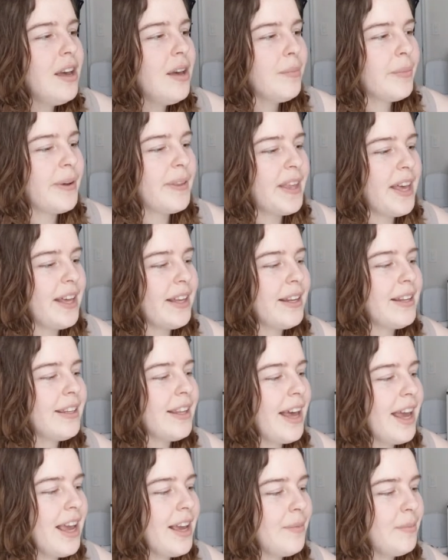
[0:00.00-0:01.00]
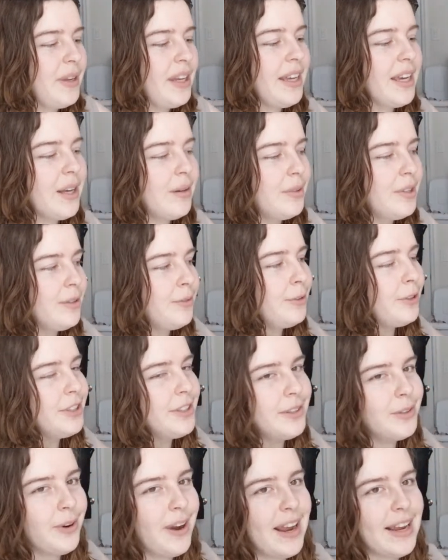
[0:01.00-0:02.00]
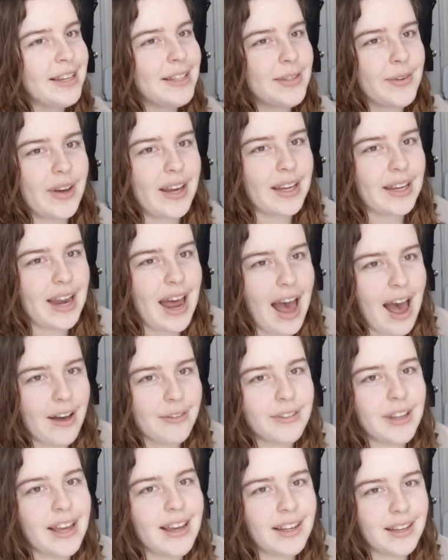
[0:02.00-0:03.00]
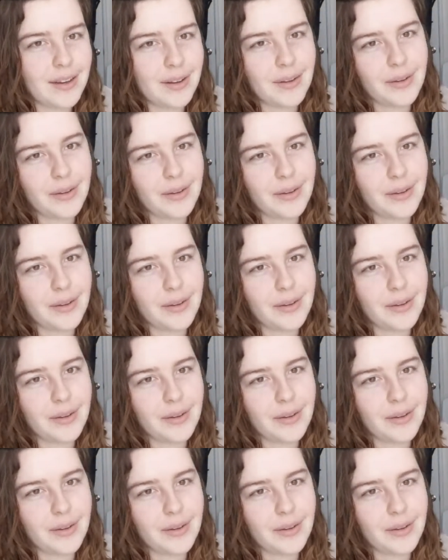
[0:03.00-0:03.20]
but then like being able to fold it away so I can have like